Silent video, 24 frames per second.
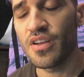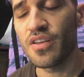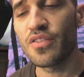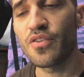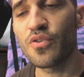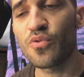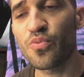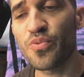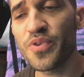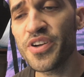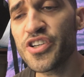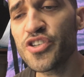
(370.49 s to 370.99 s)

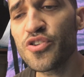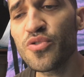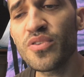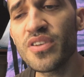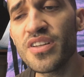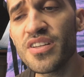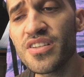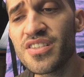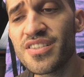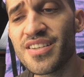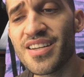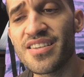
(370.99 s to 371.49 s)
The
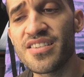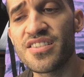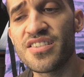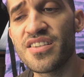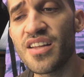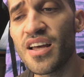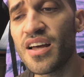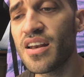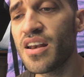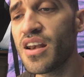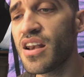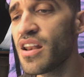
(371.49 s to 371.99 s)
ritualist has
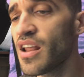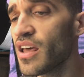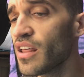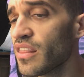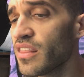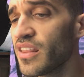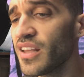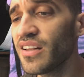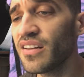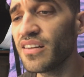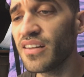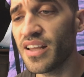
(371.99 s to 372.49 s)
done
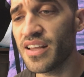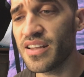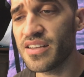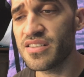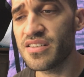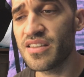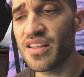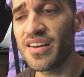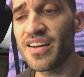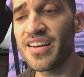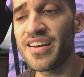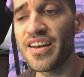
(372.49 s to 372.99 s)
nothing
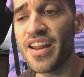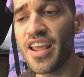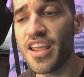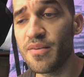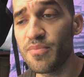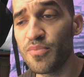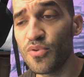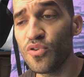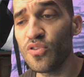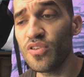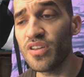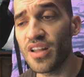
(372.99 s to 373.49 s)
less than
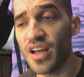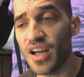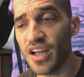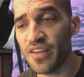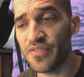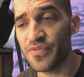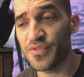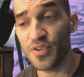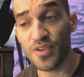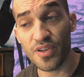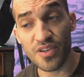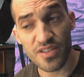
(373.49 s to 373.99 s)
enable
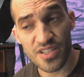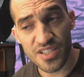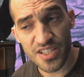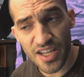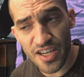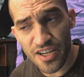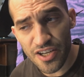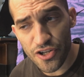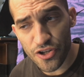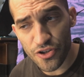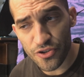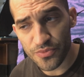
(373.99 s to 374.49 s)
life to
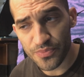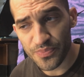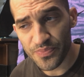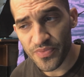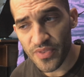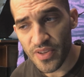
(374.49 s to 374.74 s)
continue.